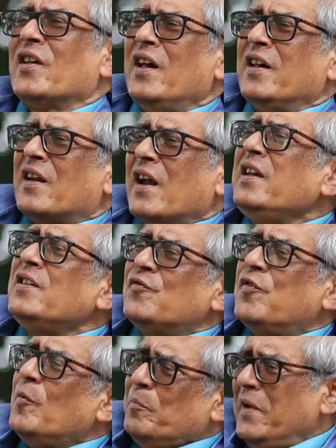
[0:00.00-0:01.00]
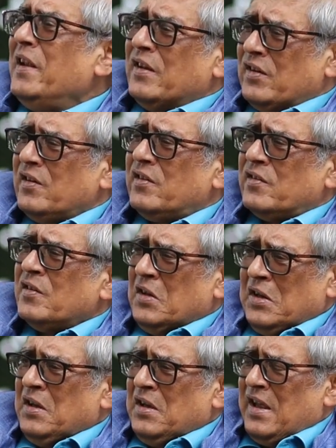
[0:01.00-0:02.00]
I write for Mint,
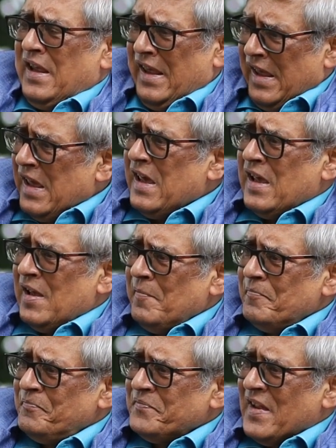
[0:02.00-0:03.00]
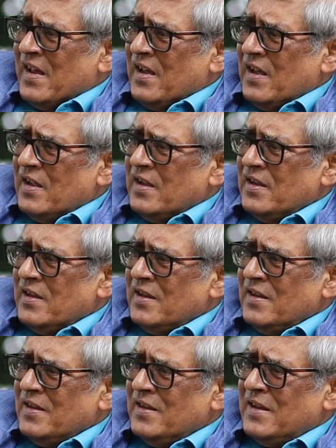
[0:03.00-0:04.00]
A,
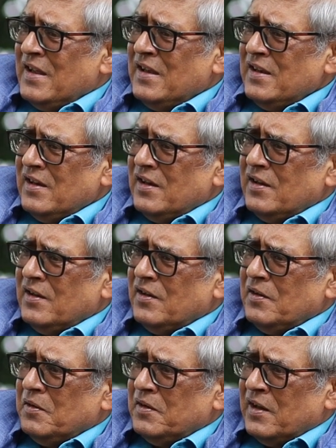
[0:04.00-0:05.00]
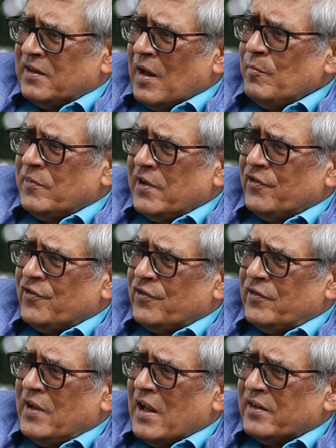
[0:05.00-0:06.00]
they, the attempt
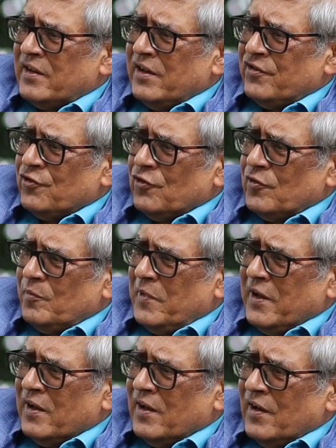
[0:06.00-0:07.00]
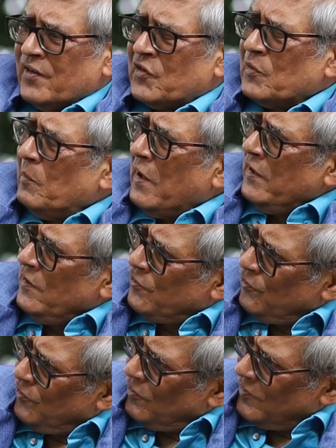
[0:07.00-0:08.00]
is that they should bring a smile
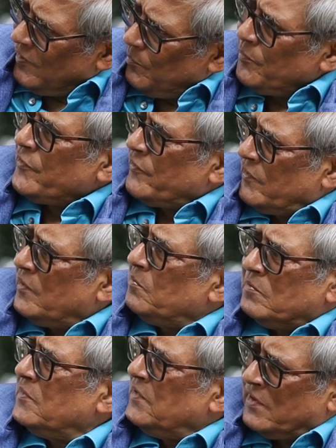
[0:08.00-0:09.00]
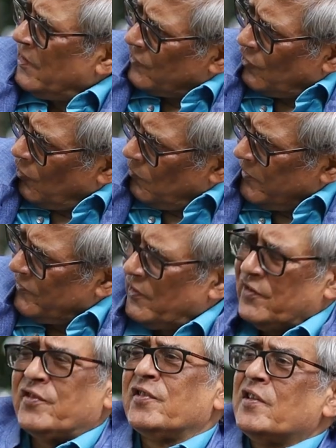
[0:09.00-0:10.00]
to your lips. Doesn't always
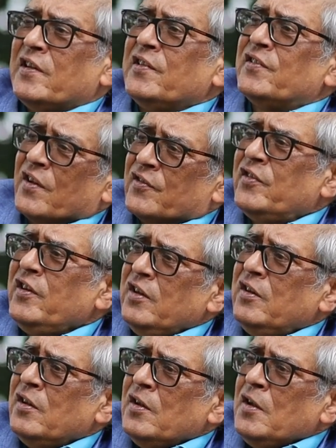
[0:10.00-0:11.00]
necessarily succeed.